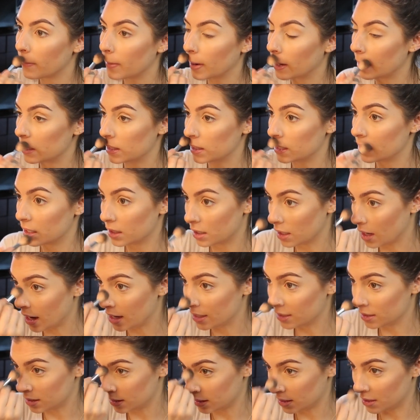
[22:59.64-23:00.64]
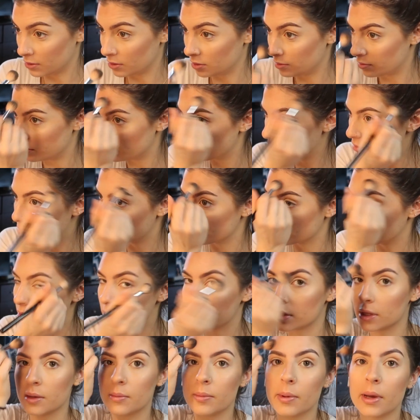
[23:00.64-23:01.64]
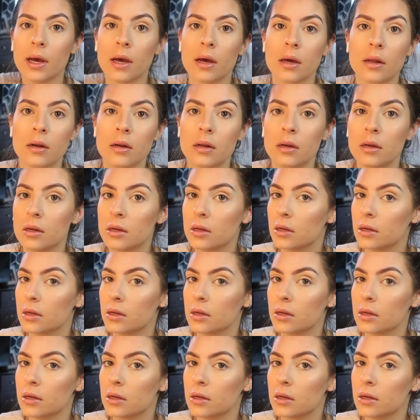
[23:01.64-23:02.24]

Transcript: I think that would be really bad.